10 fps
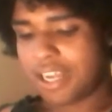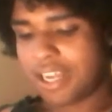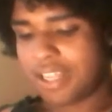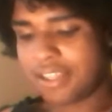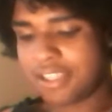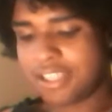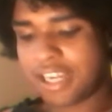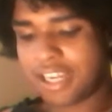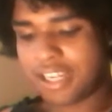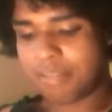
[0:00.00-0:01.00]
at the
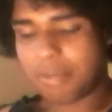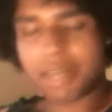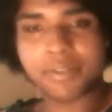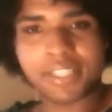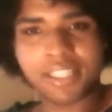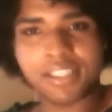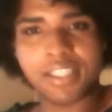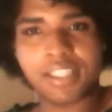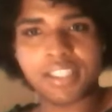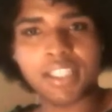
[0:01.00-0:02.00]
time, I was in
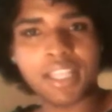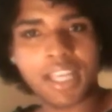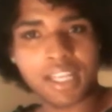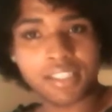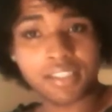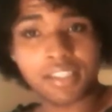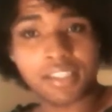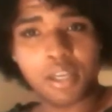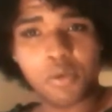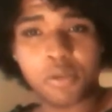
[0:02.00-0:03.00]
Disneyland
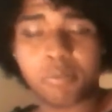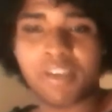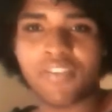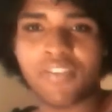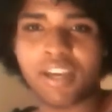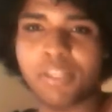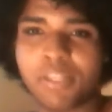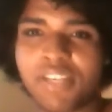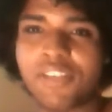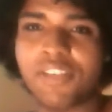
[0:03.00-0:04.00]
with my
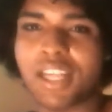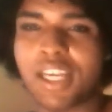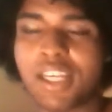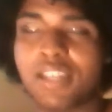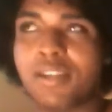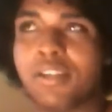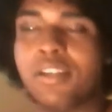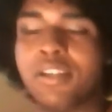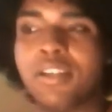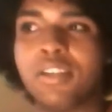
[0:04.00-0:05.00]
family for like
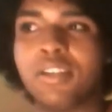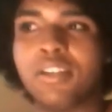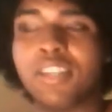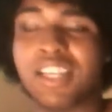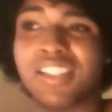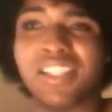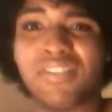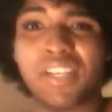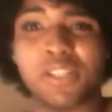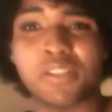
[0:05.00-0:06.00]

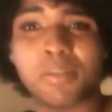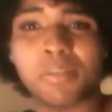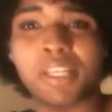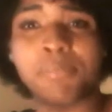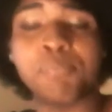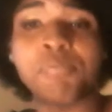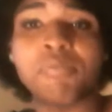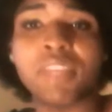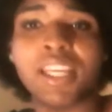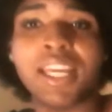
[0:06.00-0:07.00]
Thanksgiving or something.
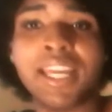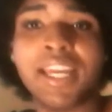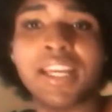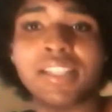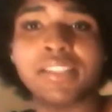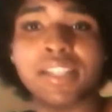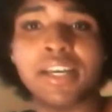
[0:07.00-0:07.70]
And